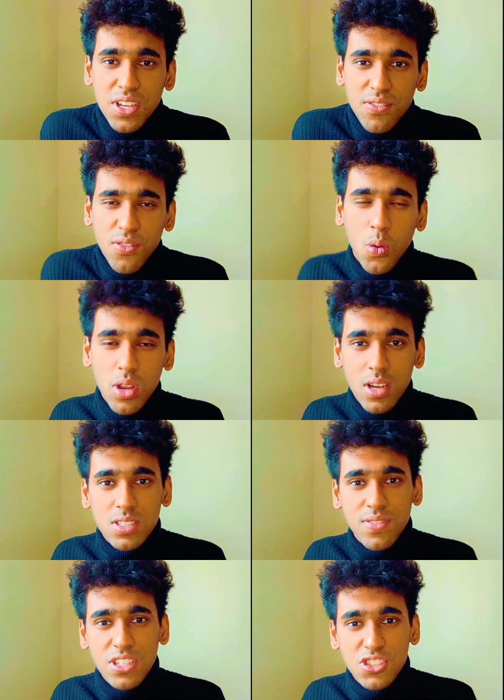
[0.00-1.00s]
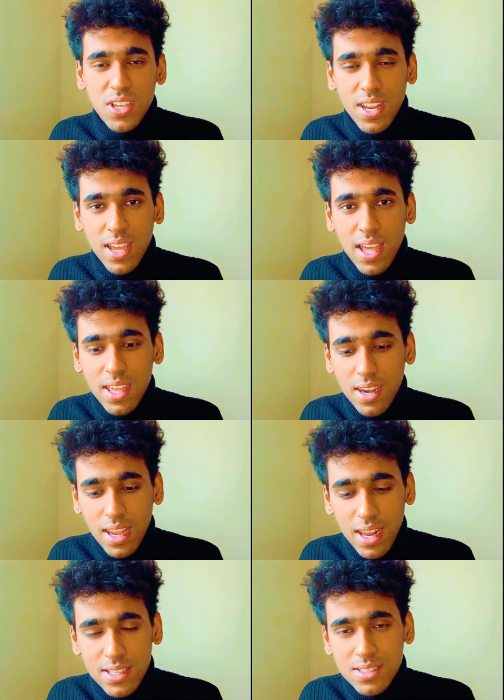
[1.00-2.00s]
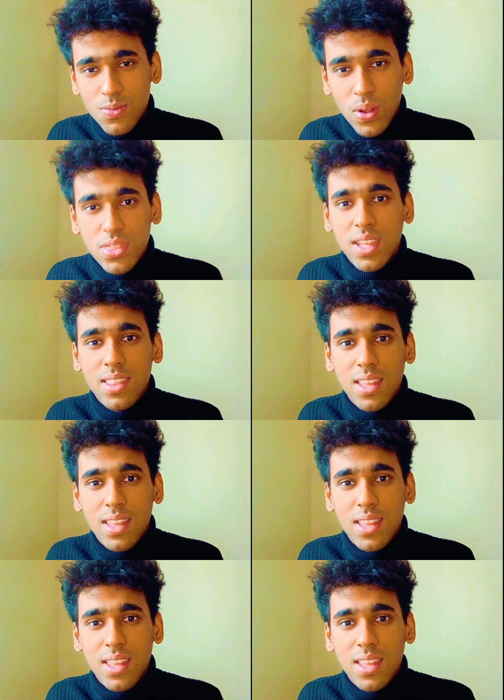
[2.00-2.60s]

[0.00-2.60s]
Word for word: finishing four years of engineering i realized one